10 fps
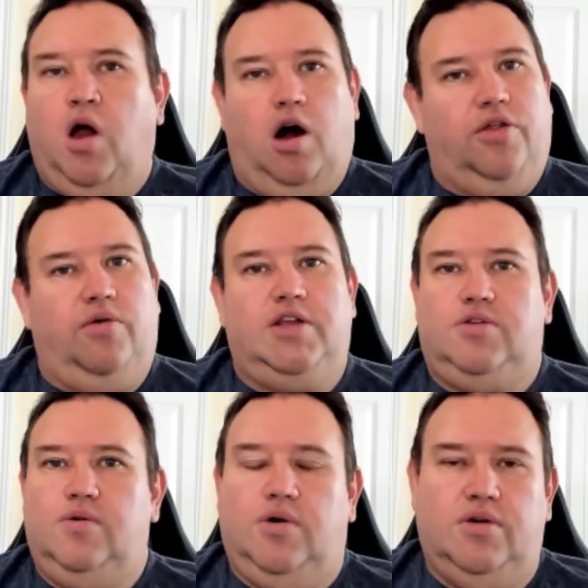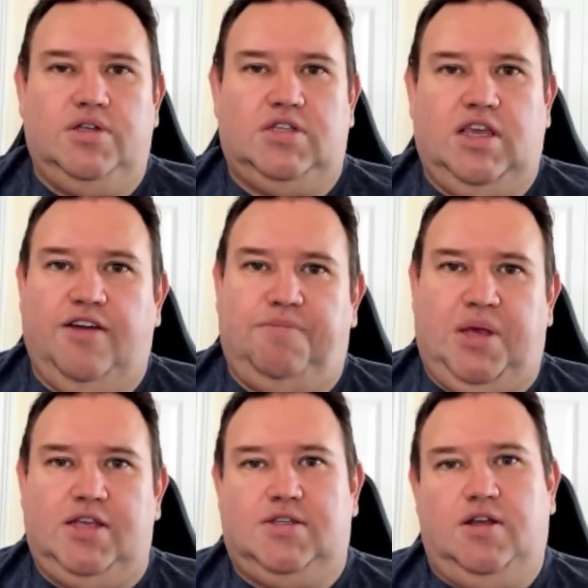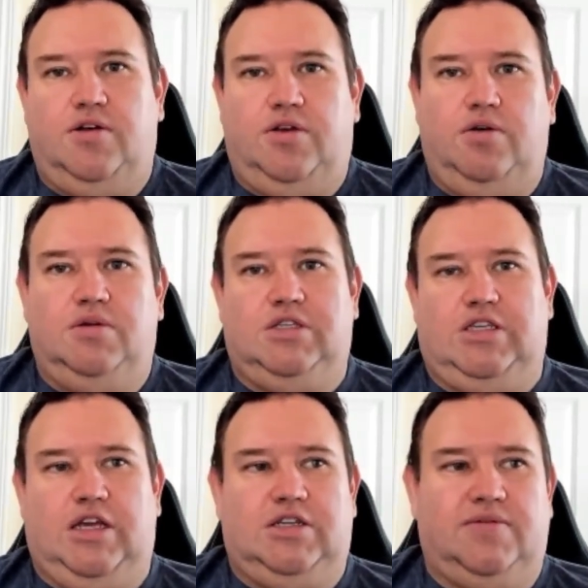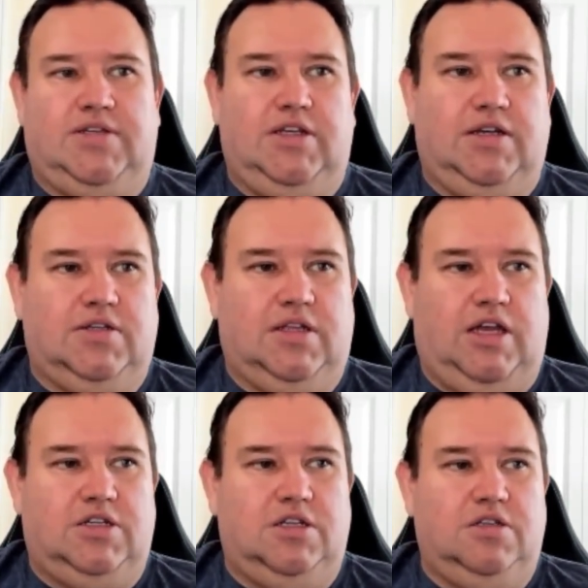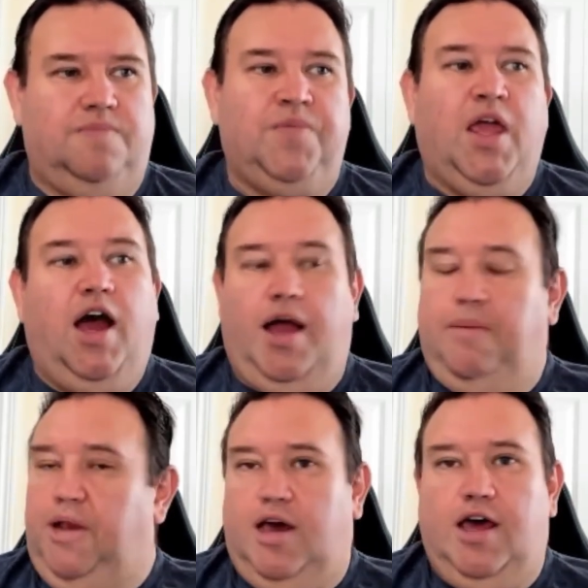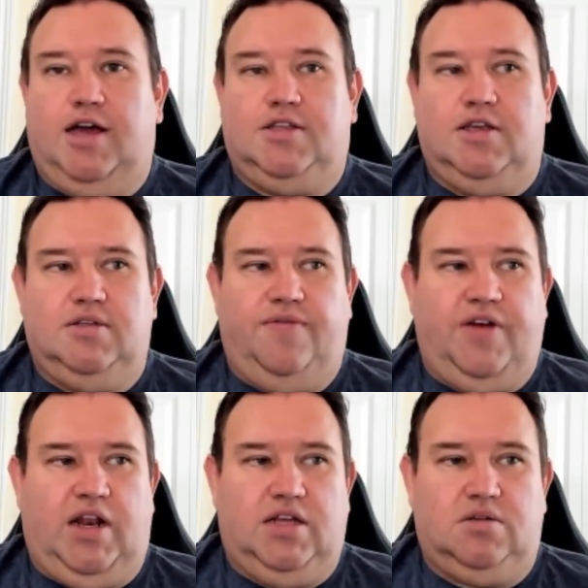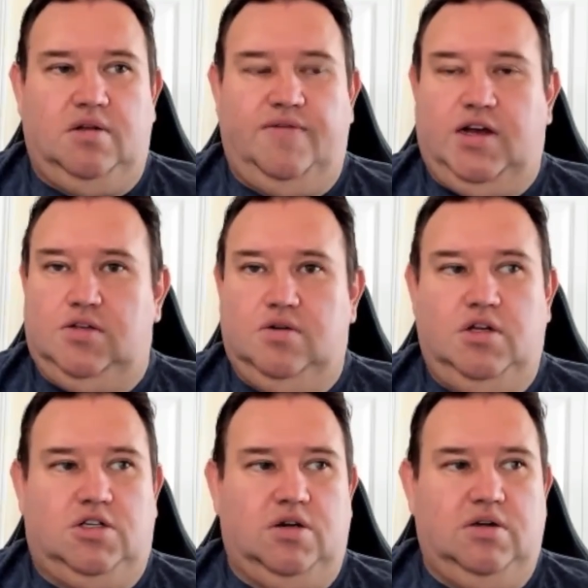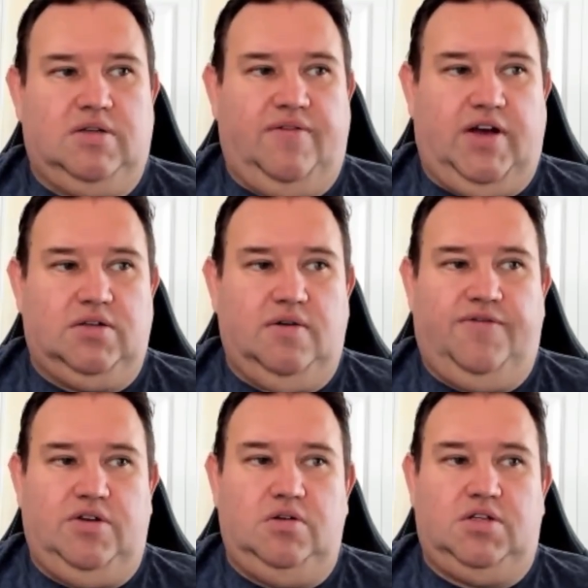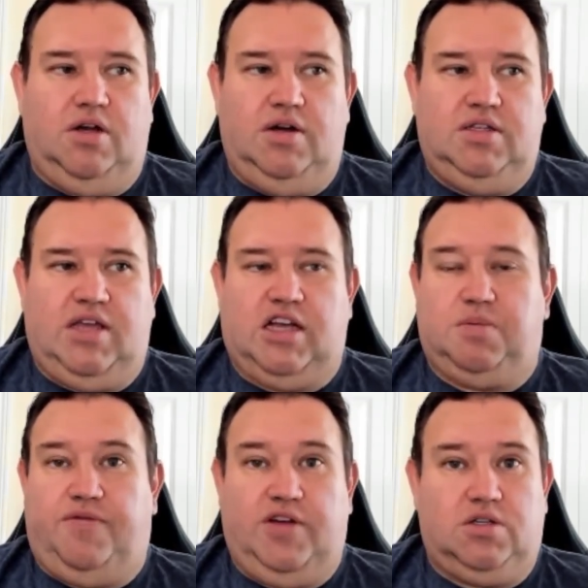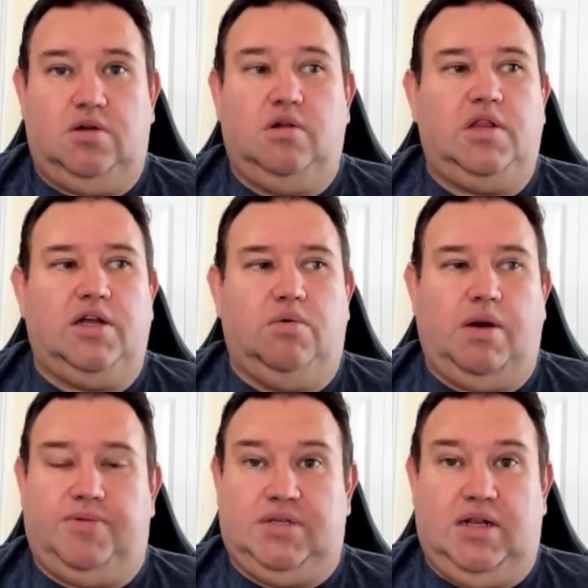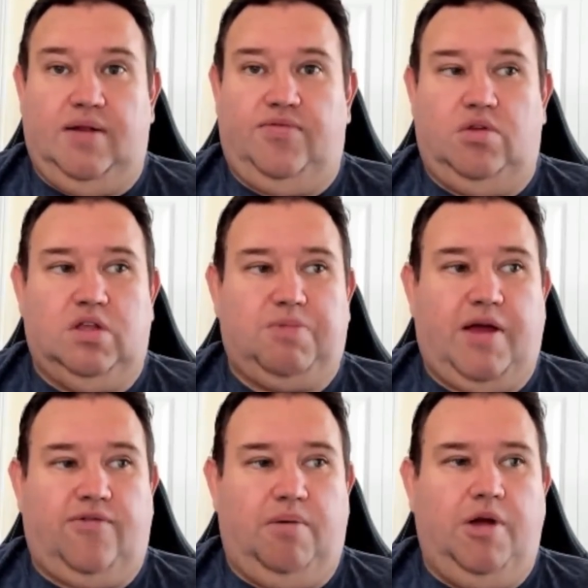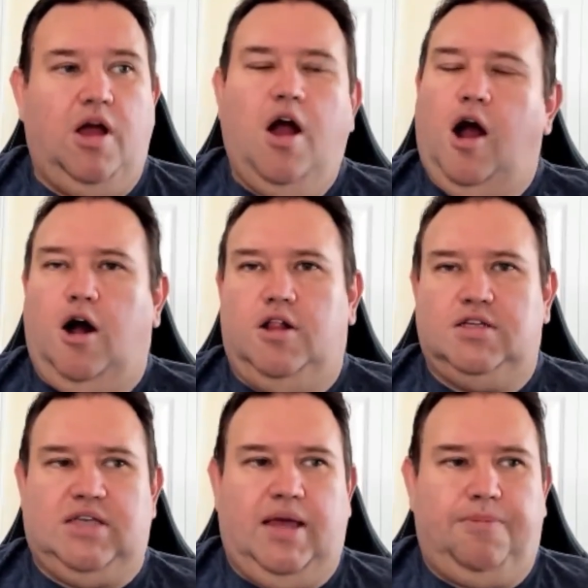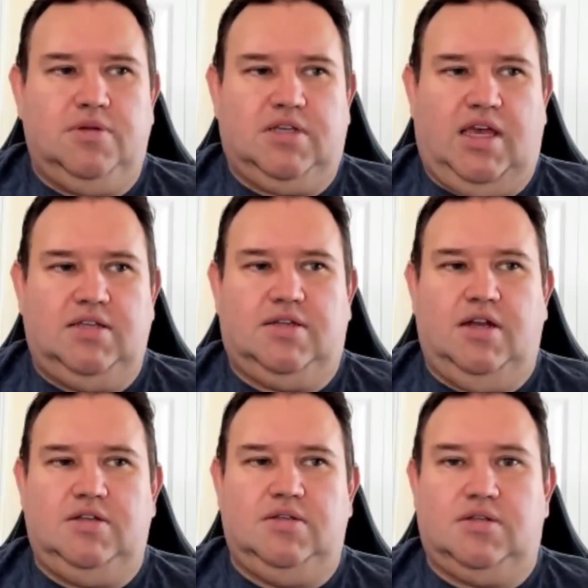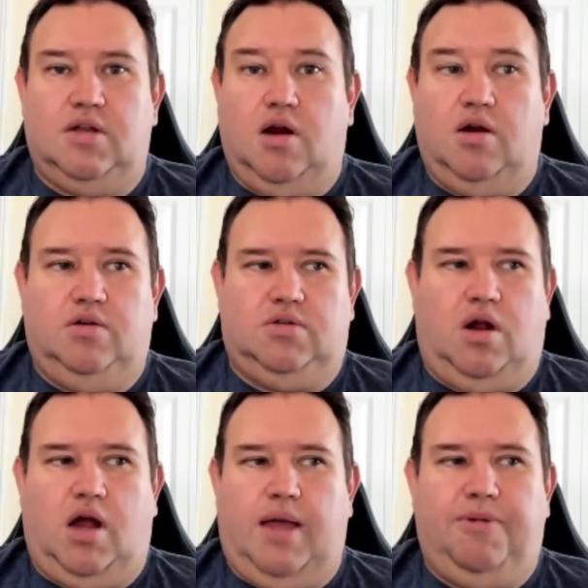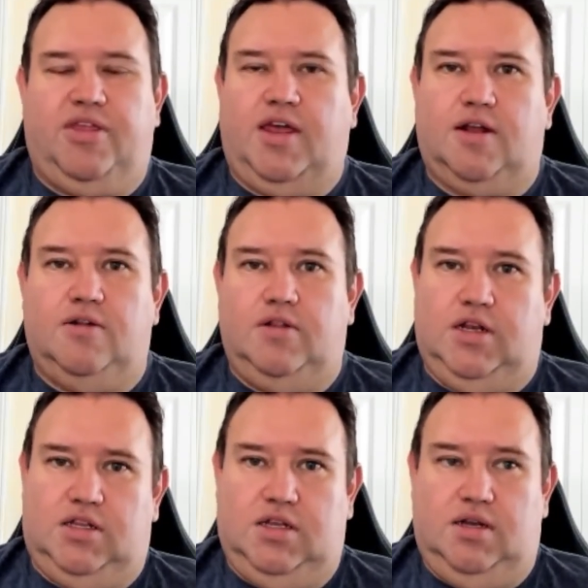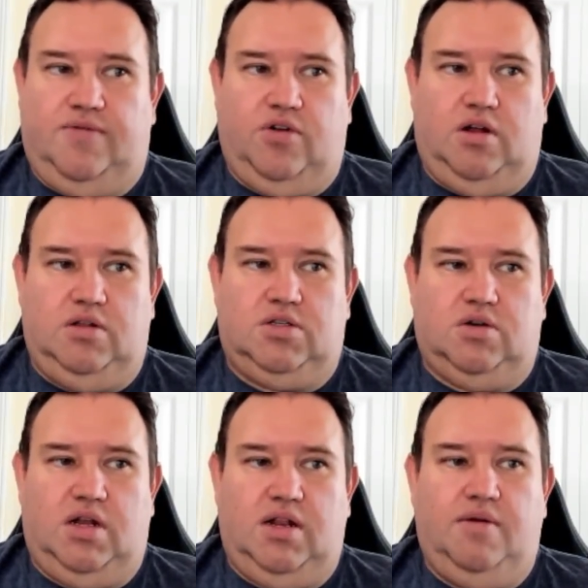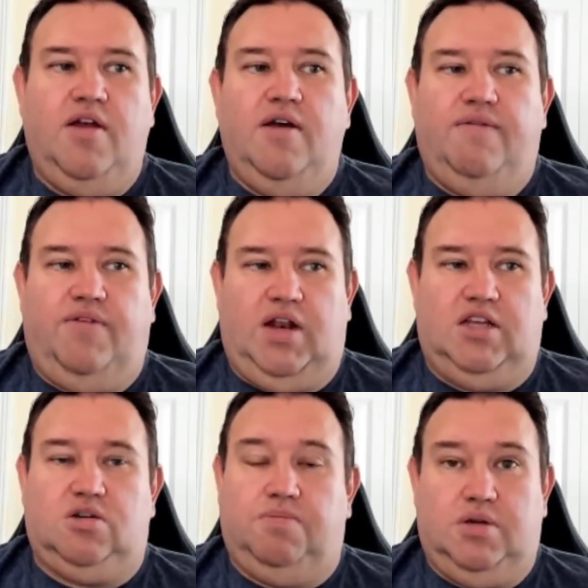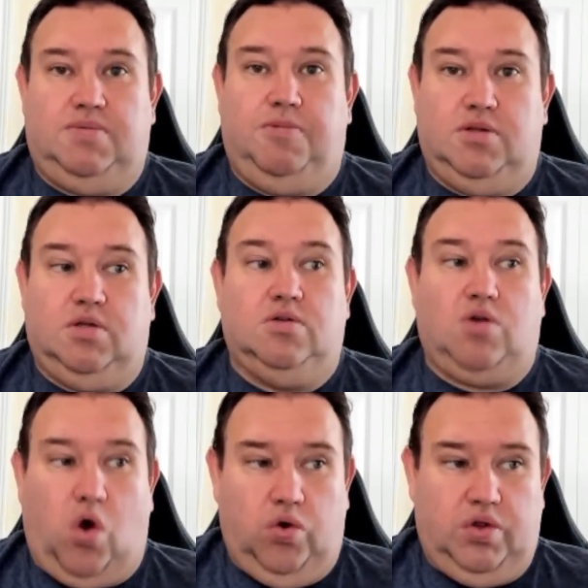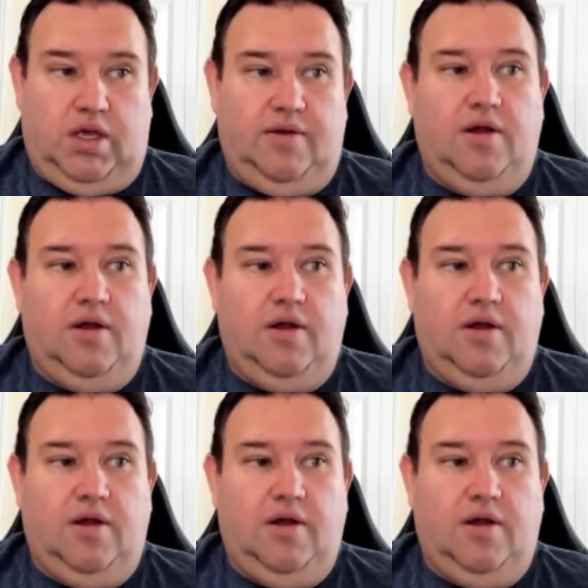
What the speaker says: Although I do hold the CFP, CLU, and ChFC designations, I am not acting as a financial advisor, insurance advisor, fiduciary, tax professional, or legal representative through this platform. All examples, case studies, and scenarios are hypothetical and intended for illustrated financial principles only.